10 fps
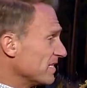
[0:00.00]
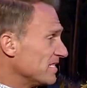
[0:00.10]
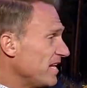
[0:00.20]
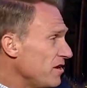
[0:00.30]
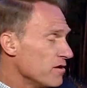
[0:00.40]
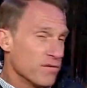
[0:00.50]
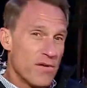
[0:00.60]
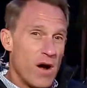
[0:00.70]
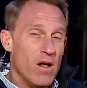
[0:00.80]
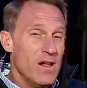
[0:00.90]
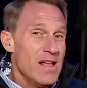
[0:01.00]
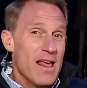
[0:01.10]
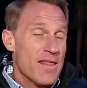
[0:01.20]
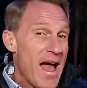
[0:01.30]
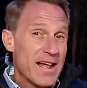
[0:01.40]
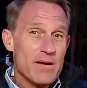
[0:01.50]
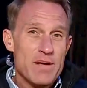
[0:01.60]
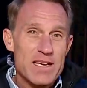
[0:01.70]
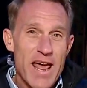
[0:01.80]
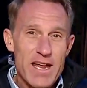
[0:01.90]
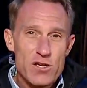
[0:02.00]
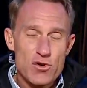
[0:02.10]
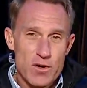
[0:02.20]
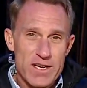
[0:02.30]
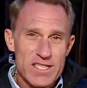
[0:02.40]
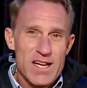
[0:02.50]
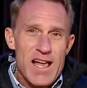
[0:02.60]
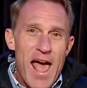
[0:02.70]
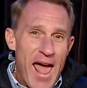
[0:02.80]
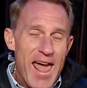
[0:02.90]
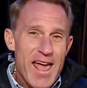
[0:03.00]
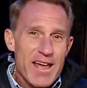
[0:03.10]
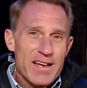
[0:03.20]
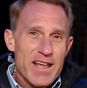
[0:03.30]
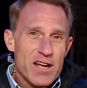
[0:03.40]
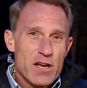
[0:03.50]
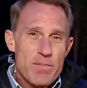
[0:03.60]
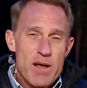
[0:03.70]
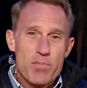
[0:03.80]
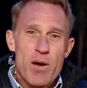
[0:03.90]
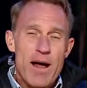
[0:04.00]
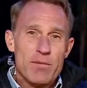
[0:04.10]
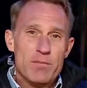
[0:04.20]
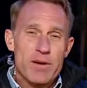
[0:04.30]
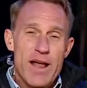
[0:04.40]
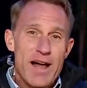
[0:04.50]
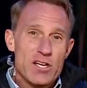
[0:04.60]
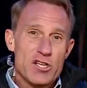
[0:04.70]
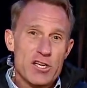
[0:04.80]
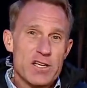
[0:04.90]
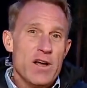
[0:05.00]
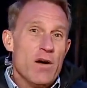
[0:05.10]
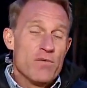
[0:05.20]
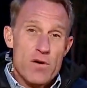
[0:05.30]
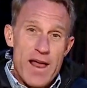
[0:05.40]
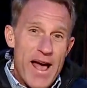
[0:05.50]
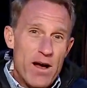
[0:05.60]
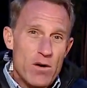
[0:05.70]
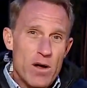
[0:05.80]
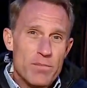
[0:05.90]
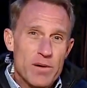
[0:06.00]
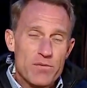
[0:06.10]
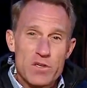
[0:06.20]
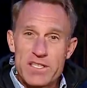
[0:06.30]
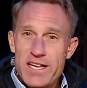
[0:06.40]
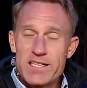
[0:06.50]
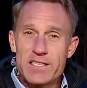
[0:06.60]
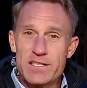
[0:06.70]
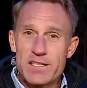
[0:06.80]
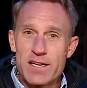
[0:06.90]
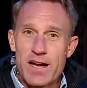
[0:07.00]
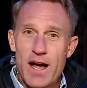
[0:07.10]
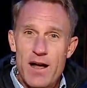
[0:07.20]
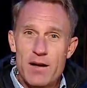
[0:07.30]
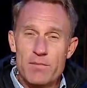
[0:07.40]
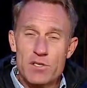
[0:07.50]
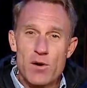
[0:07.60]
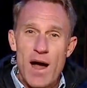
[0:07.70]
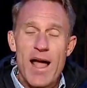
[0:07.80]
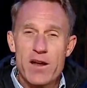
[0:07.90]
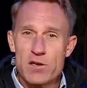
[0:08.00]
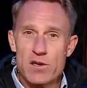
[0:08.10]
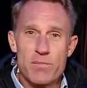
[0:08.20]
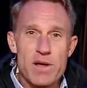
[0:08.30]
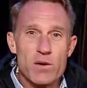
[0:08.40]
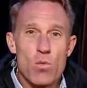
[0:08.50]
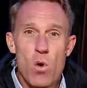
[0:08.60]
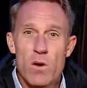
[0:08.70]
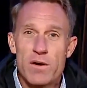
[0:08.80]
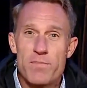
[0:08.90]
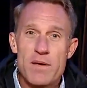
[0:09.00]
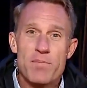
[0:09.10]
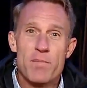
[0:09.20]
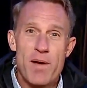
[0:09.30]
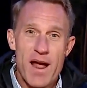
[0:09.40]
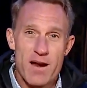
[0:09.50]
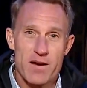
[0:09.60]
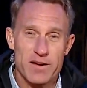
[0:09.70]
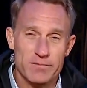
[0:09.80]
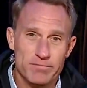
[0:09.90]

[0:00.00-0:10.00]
continue to fall. That can be dangerous, and it could be a problem not just for now, but for seasons to come, so hikers are being warned to be prepared.